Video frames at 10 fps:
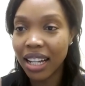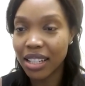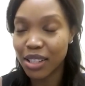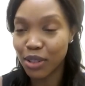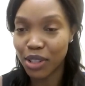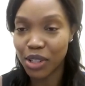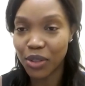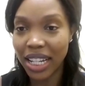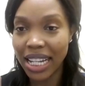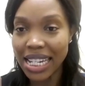
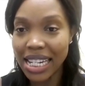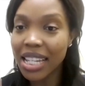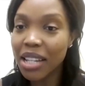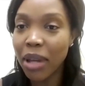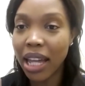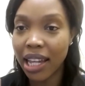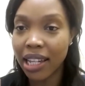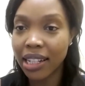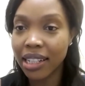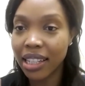surgery, knee pain.